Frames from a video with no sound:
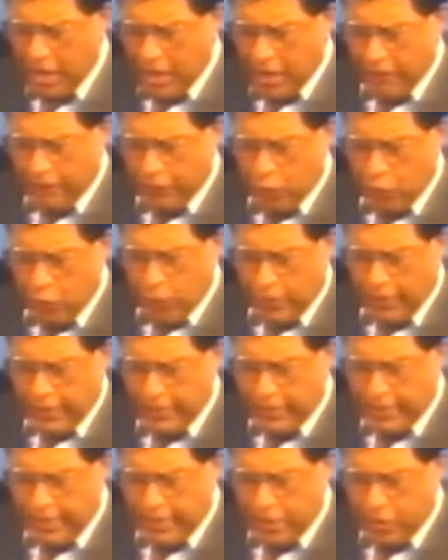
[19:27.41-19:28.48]
if you will
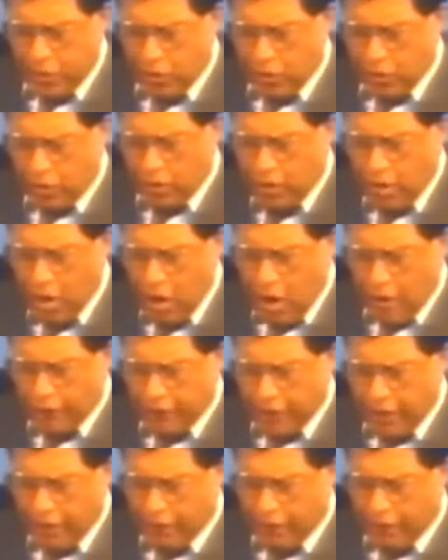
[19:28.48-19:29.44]
indeed look on the